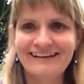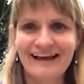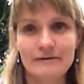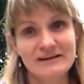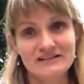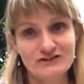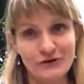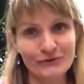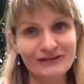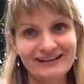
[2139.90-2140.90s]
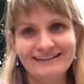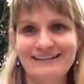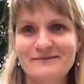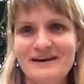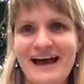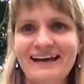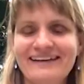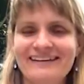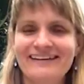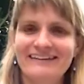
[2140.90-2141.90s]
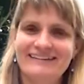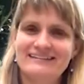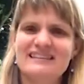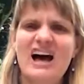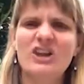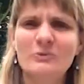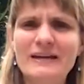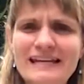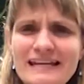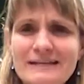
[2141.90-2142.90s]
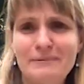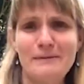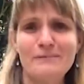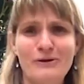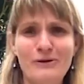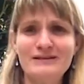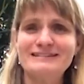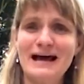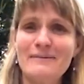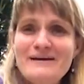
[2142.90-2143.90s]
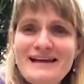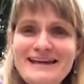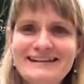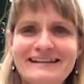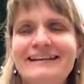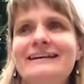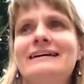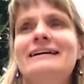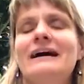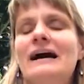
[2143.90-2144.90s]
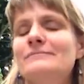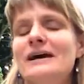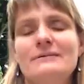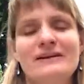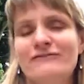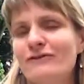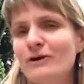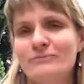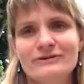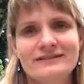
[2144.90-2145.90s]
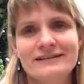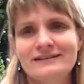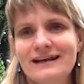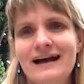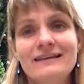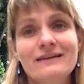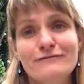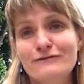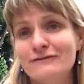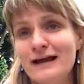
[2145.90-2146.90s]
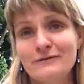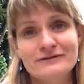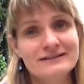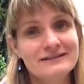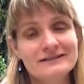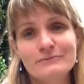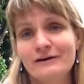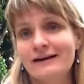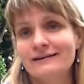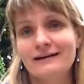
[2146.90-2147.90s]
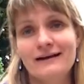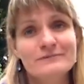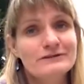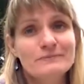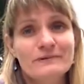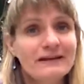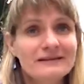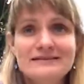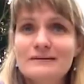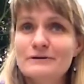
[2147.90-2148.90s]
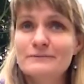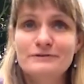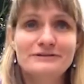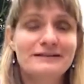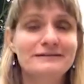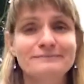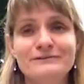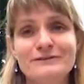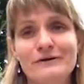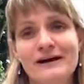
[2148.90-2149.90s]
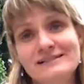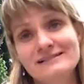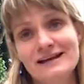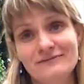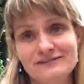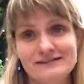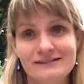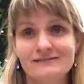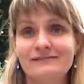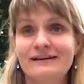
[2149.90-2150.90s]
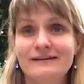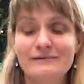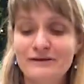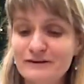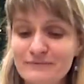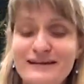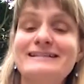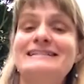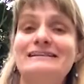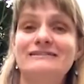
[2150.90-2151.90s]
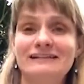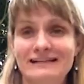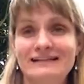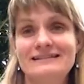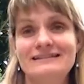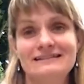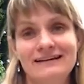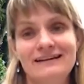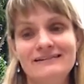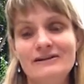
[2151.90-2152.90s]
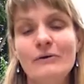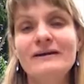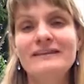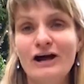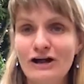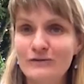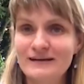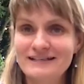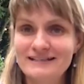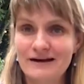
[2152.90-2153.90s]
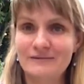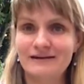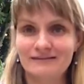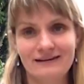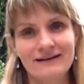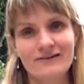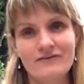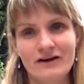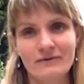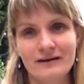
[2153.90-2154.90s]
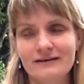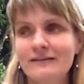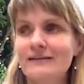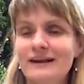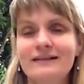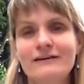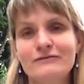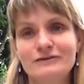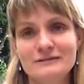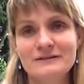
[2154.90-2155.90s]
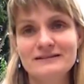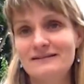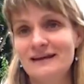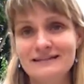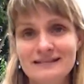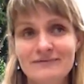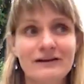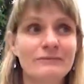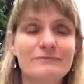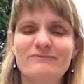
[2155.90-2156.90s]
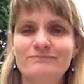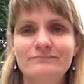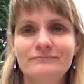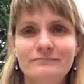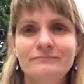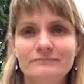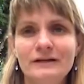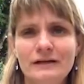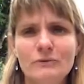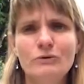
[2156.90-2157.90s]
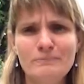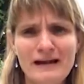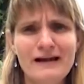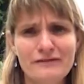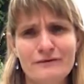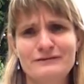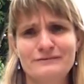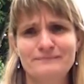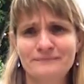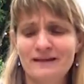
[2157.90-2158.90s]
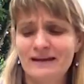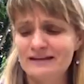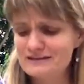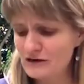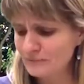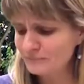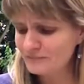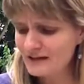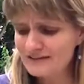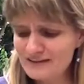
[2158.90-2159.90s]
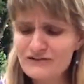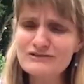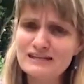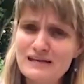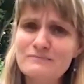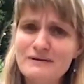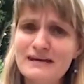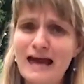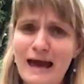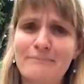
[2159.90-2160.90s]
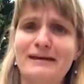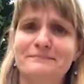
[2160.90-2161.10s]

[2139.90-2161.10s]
and my stone in the back. It's Halloween, people. It's coming. I'm not a big fall person. I love the flowers in the spring. I'm a spring summer person. So I just have to deal. And my only way to deal is knowing that Halloween is coming. And I love Halloween. And then I love Christmas and Thanksgiving. We we're big on those. So those keep me happy.